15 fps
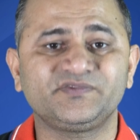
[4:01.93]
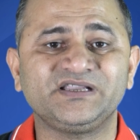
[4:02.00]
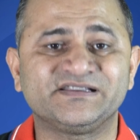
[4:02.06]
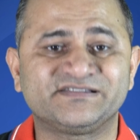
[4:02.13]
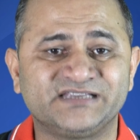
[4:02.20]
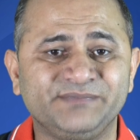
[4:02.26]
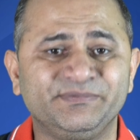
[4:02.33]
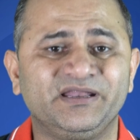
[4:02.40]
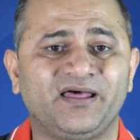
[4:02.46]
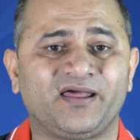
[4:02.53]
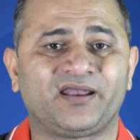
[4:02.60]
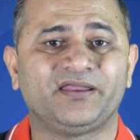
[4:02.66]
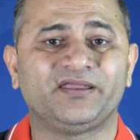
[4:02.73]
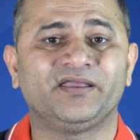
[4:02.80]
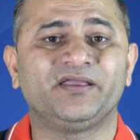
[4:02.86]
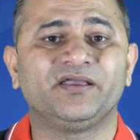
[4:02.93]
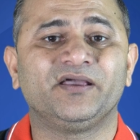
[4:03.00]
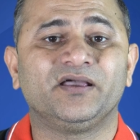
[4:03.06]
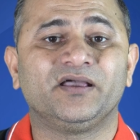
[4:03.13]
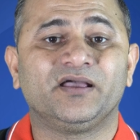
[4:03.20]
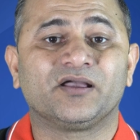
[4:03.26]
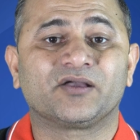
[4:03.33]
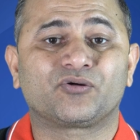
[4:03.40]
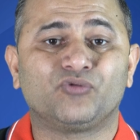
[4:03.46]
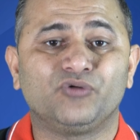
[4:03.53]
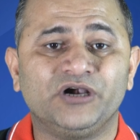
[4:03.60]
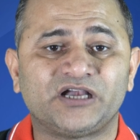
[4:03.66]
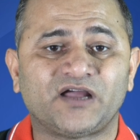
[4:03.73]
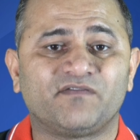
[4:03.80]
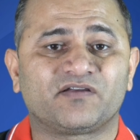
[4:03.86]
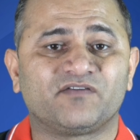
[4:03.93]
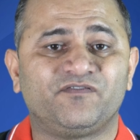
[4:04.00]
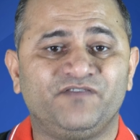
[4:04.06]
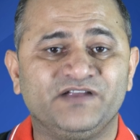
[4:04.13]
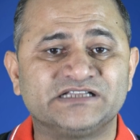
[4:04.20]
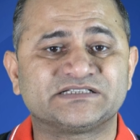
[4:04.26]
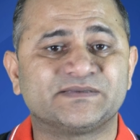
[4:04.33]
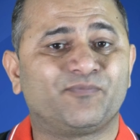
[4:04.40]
Similarly, coolant tower fills